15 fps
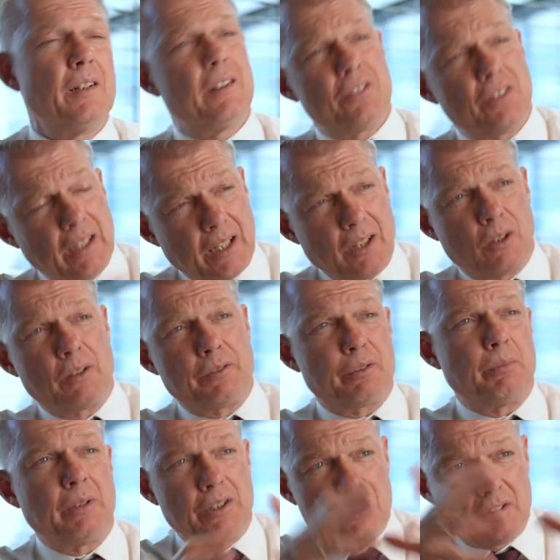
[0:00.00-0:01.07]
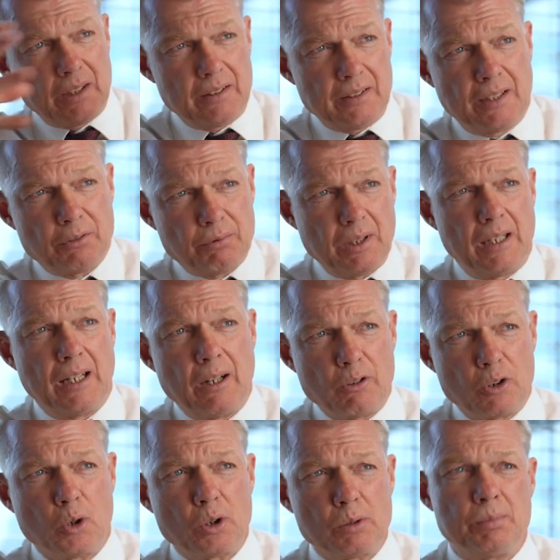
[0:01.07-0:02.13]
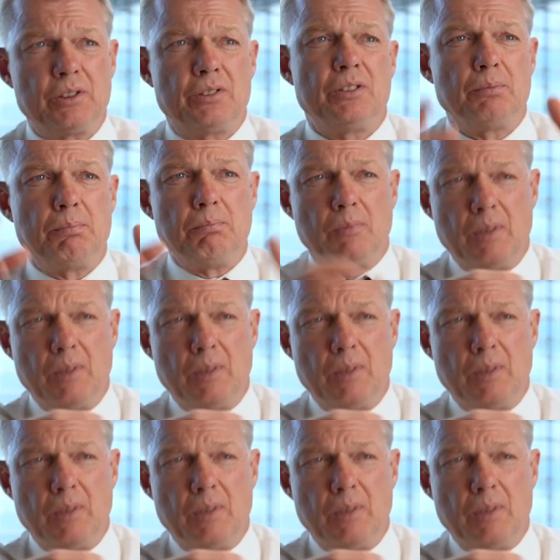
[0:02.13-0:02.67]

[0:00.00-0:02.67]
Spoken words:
It's again a confirmation that that's really our core business.